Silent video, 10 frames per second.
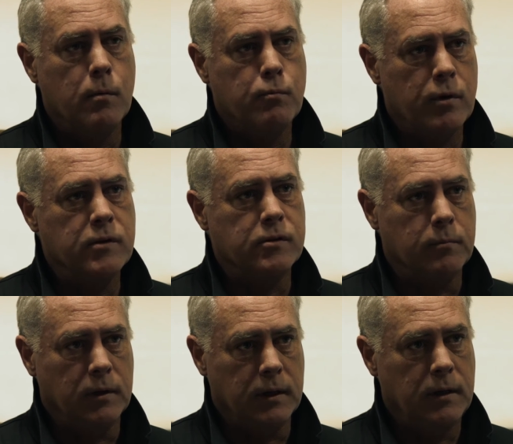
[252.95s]

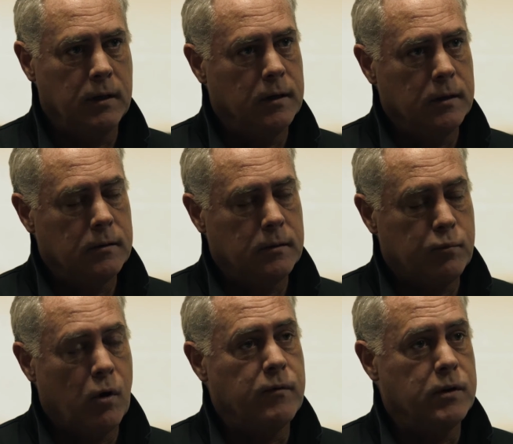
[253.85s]
principally
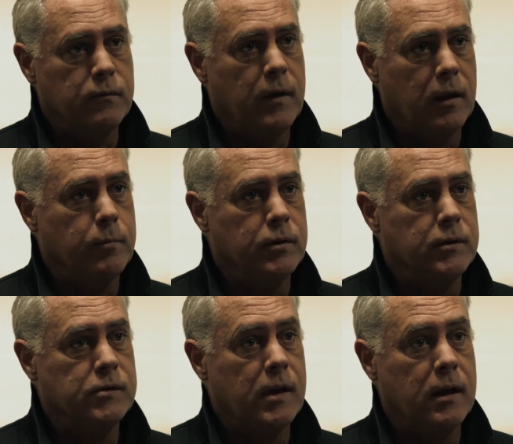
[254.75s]
private
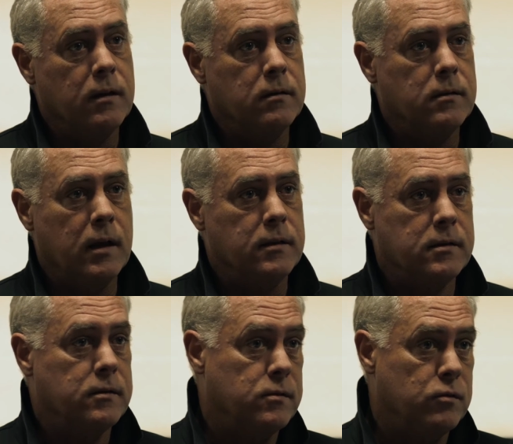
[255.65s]
developers and
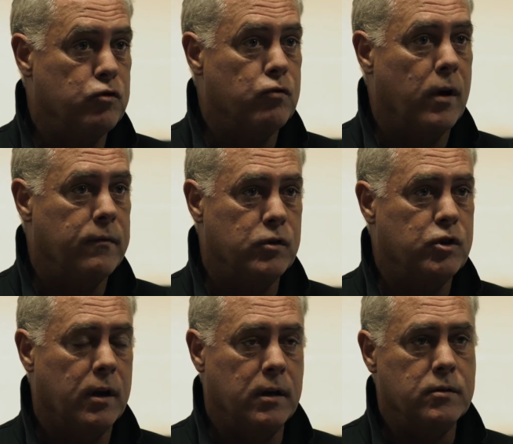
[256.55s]
citizens drive the change.